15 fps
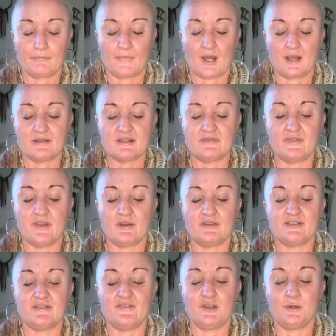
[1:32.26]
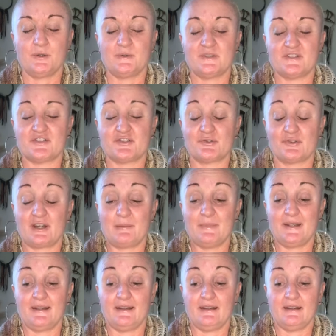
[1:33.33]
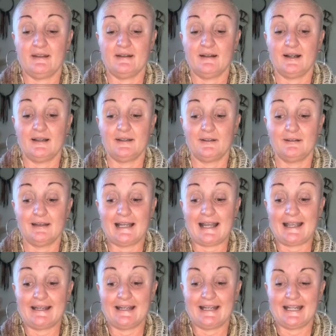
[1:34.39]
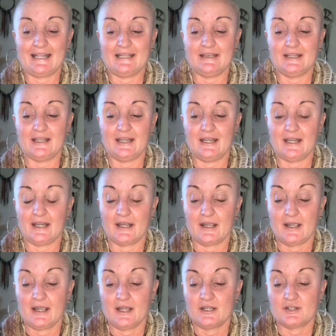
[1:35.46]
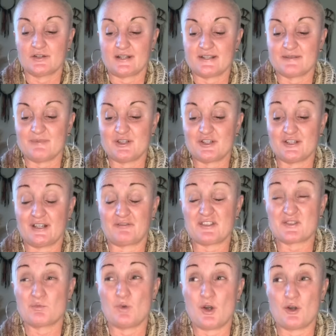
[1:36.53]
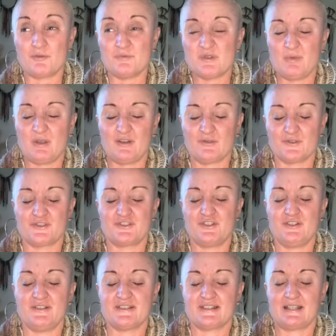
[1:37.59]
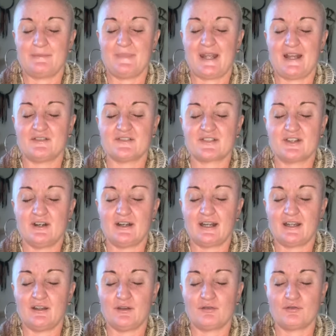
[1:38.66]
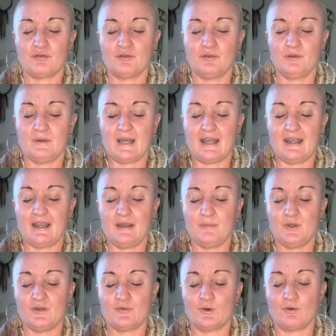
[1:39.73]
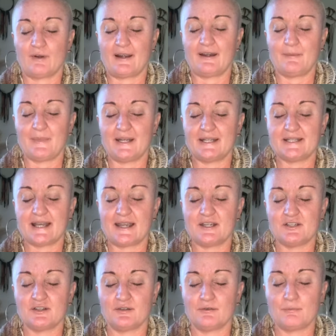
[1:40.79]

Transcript: So for those of you who are just joining me a little later in the transmission, I've just welcomed beautiful students, and I'm now just guiding you through a beautiful grounding meditation.